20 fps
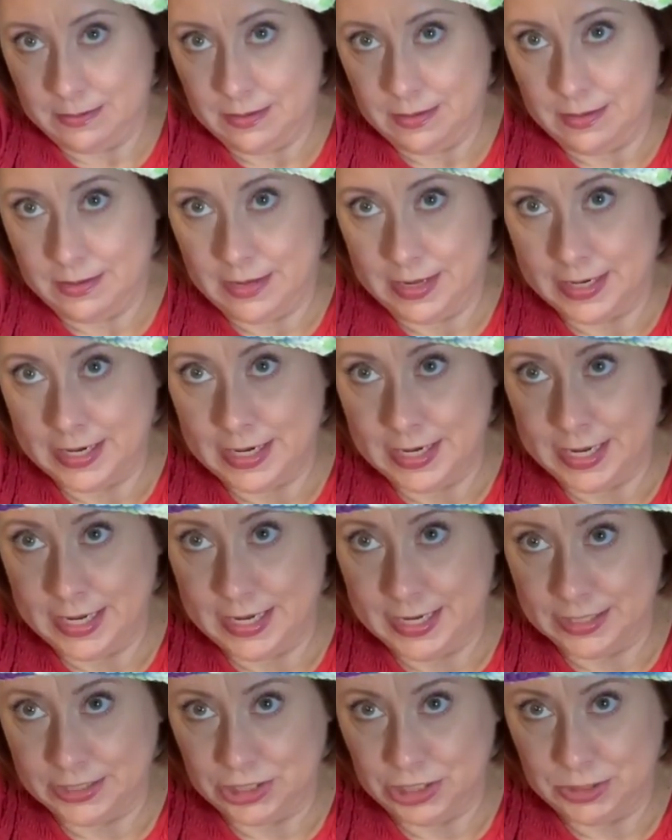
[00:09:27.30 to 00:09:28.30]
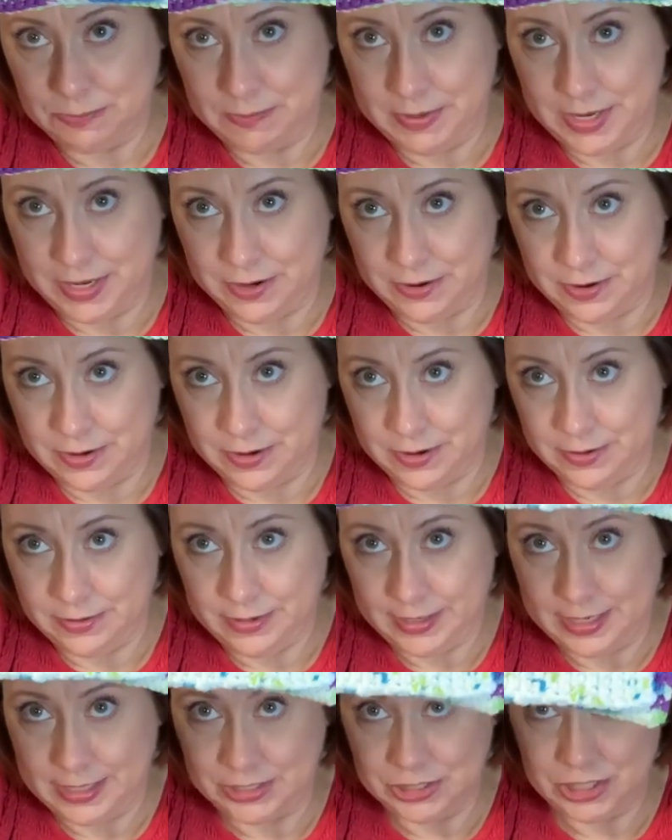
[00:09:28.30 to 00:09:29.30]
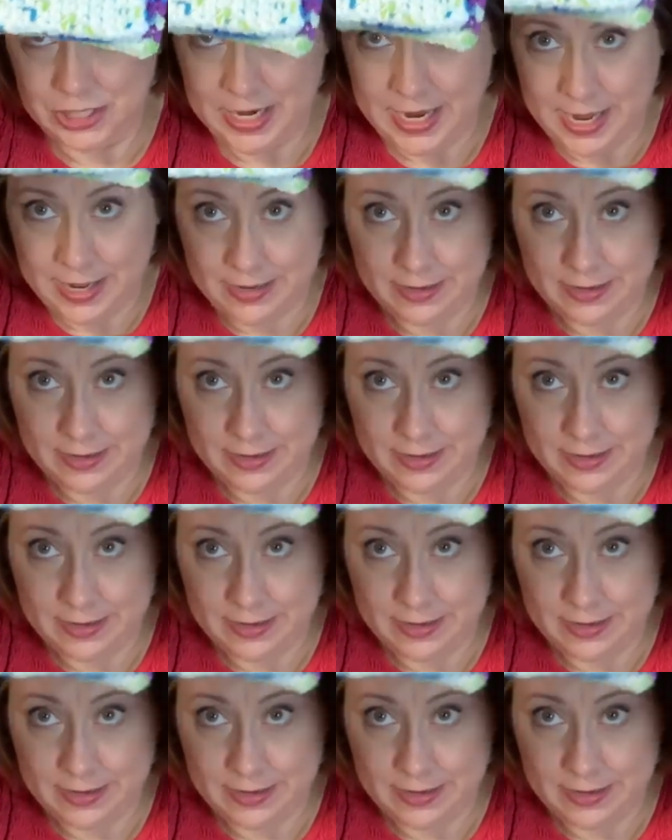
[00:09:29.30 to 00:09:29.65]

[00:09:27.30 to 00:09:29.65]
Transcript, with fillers: Like an inch bigger, inch and a,